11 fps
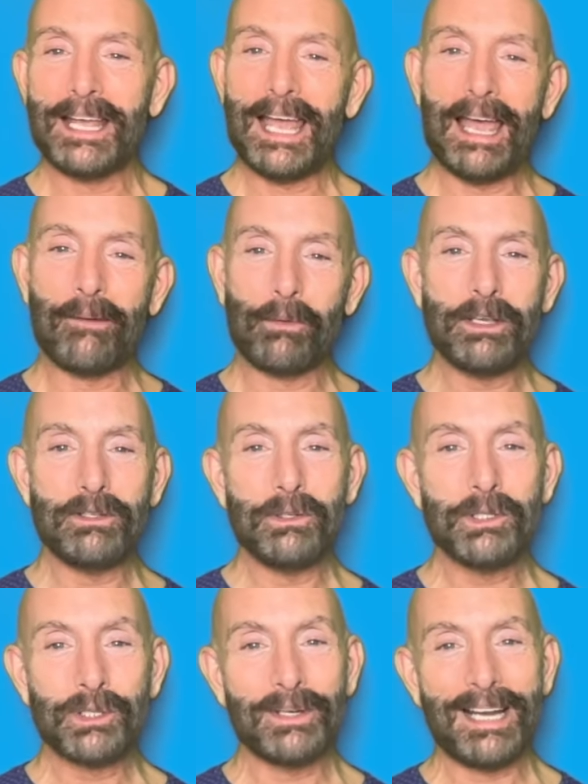and when you do
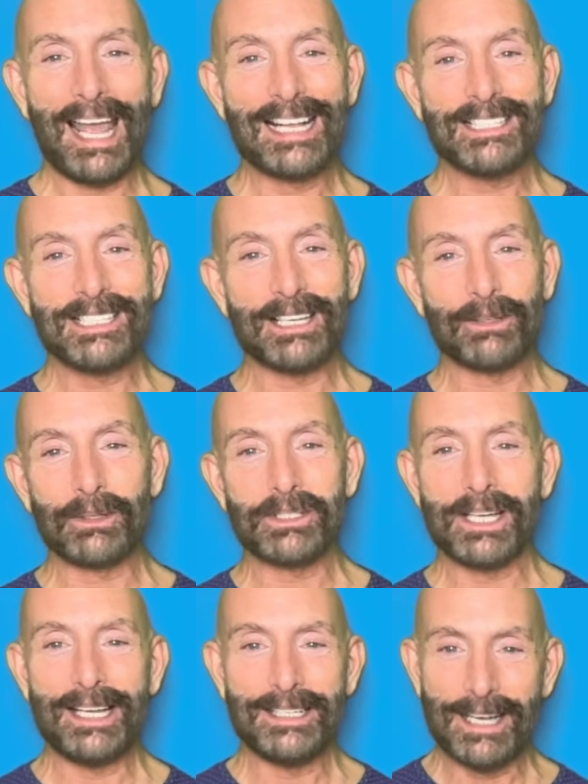certain hand signals,
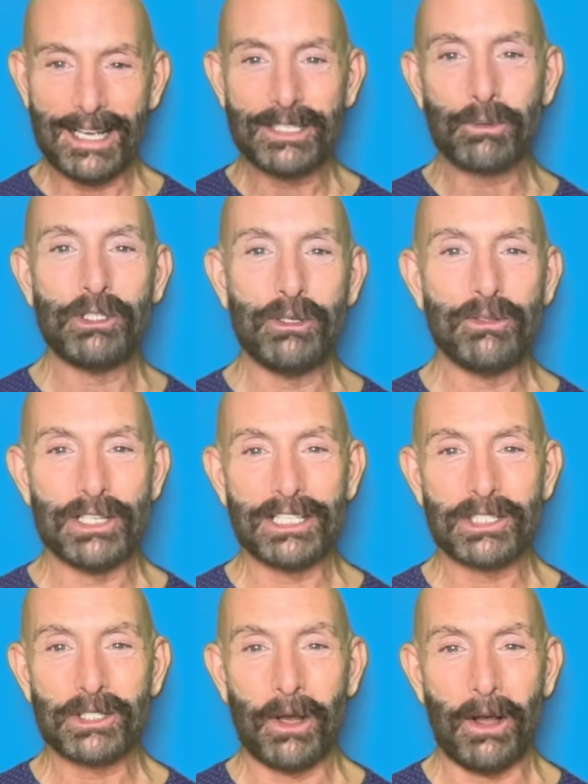it does what you
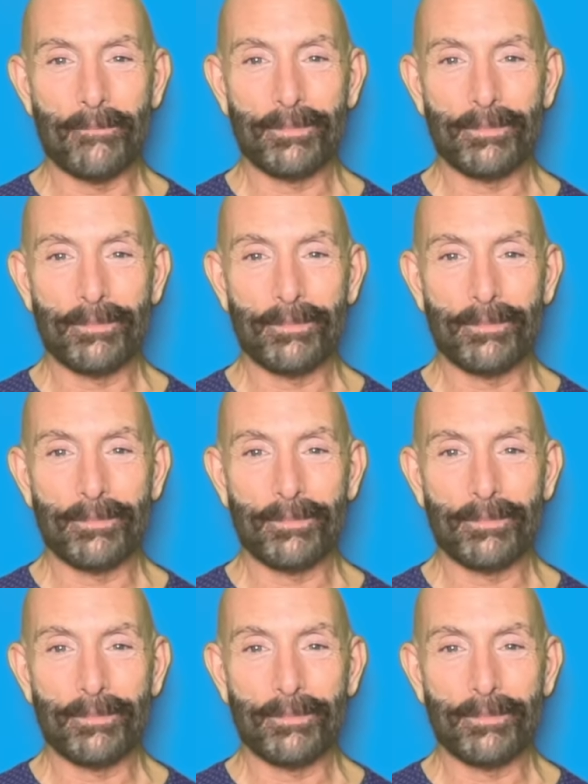just saw.